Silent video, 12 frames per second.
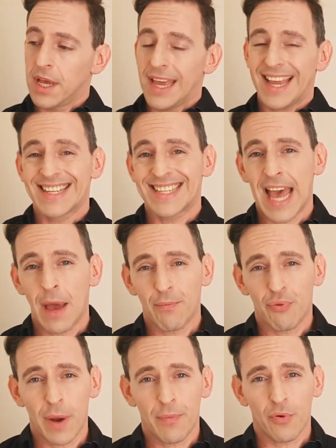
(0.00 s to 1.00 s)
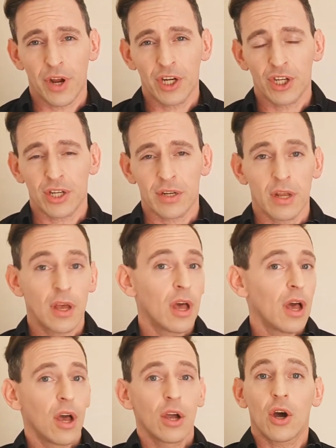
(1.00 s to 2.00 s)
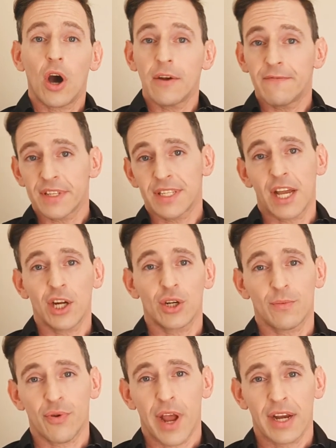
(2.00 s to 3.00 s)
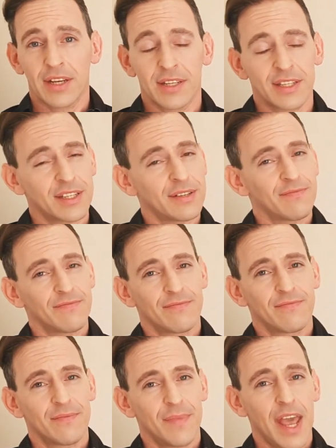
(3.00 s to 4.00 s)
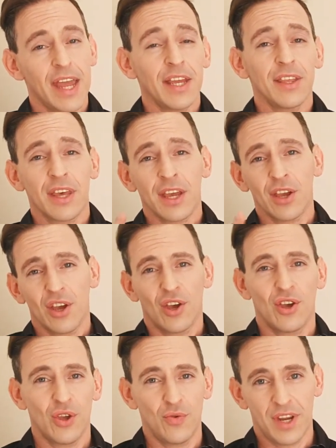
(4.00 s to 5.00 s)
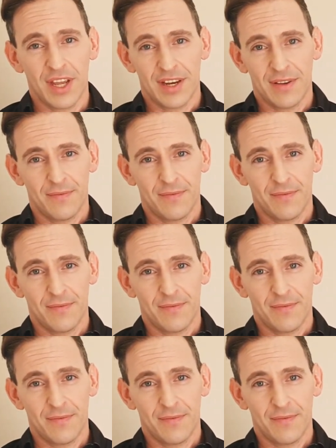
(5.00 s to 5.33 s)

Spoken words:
exam preparation, conversation practice, anything you need.